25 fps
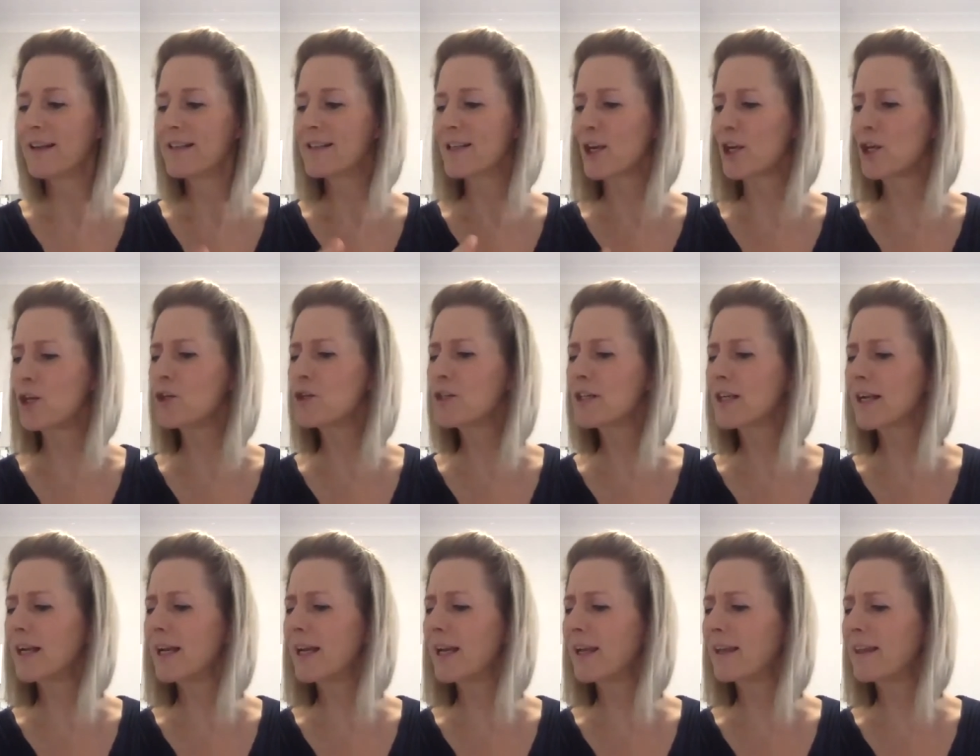So you'd
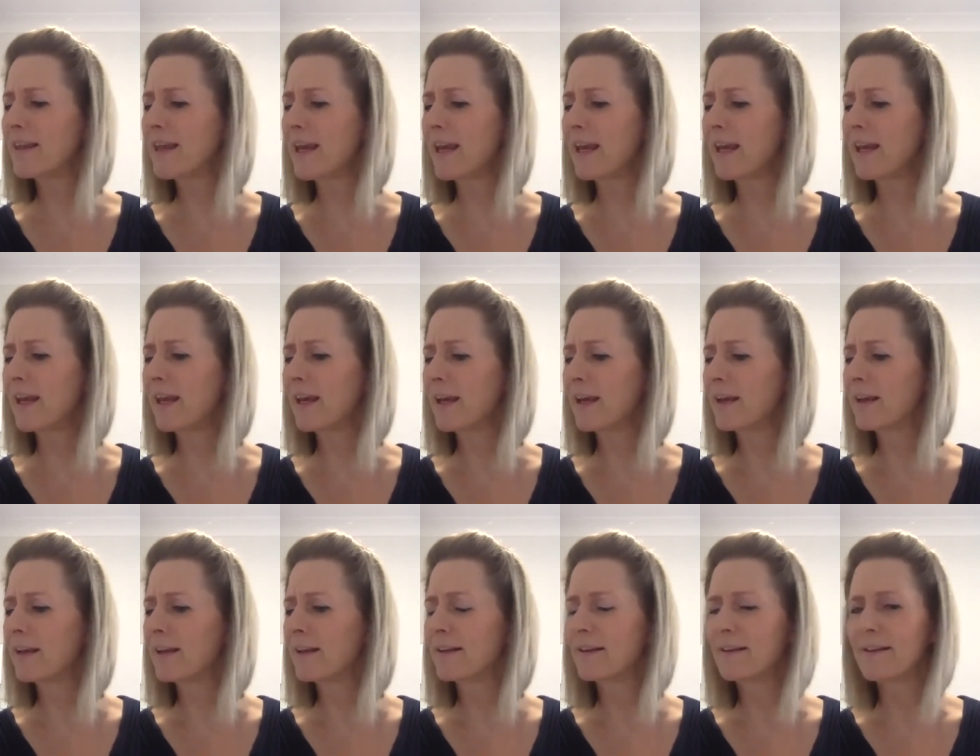click the
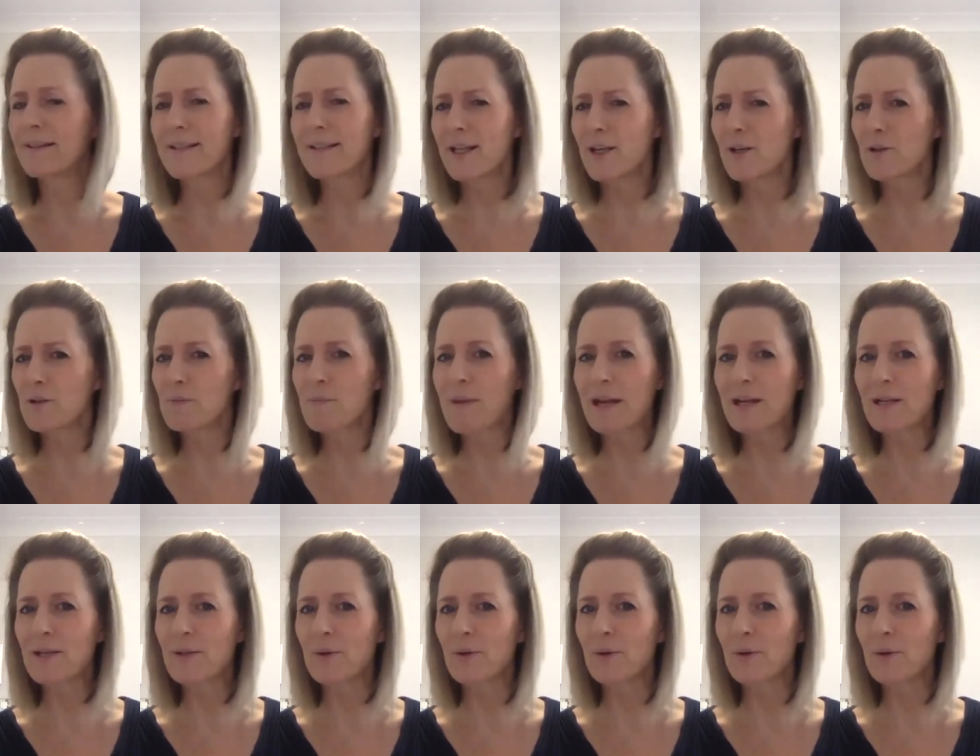Skills
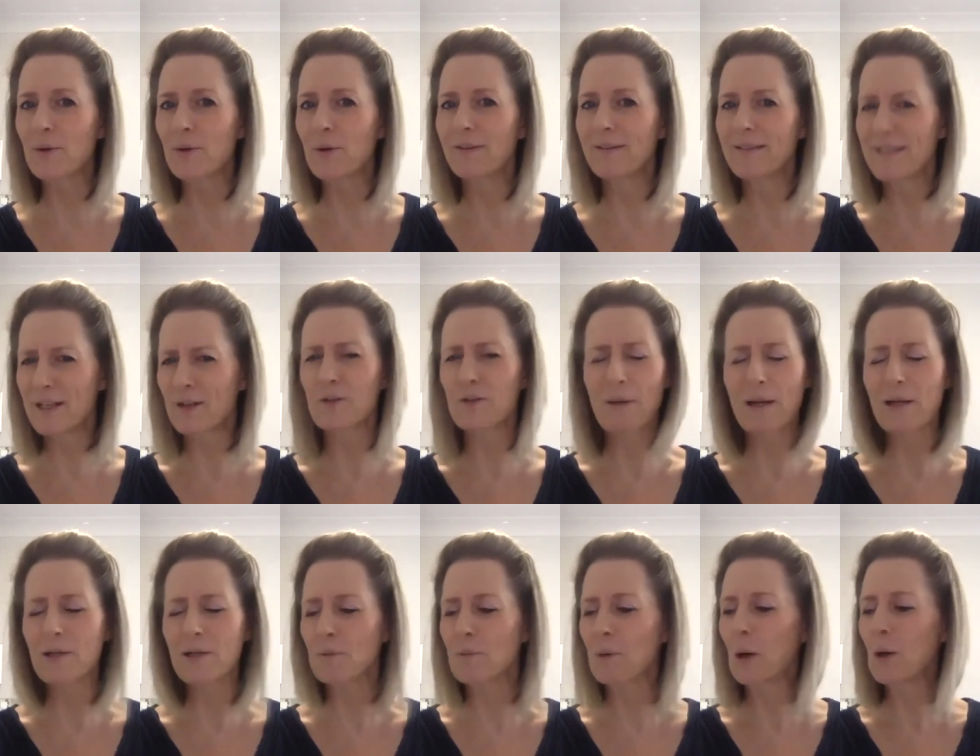Mentor
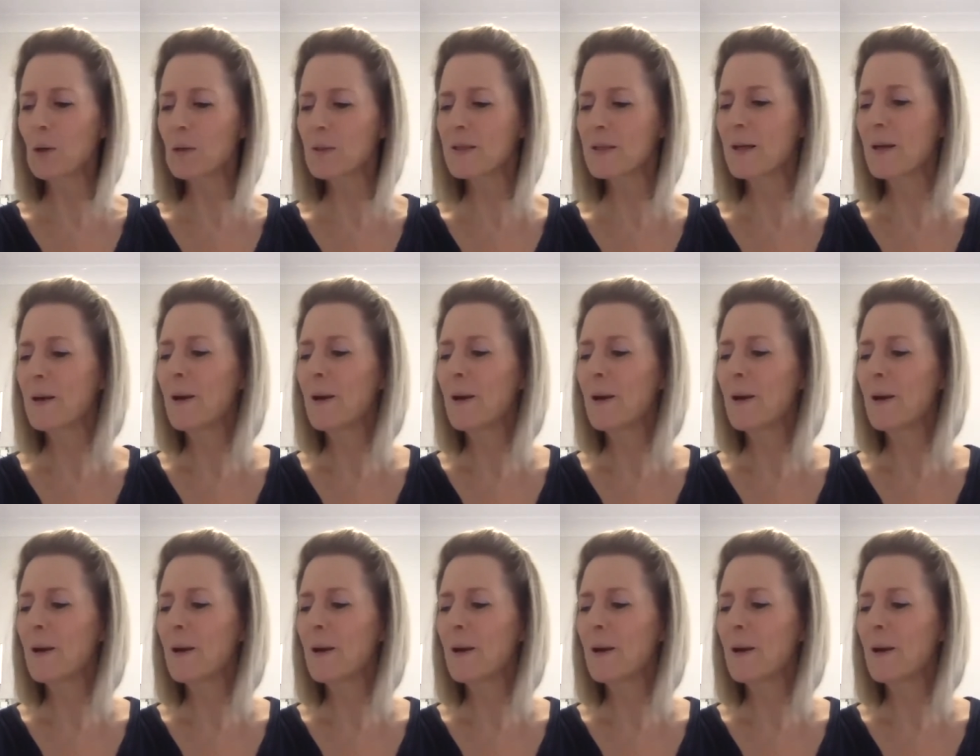box.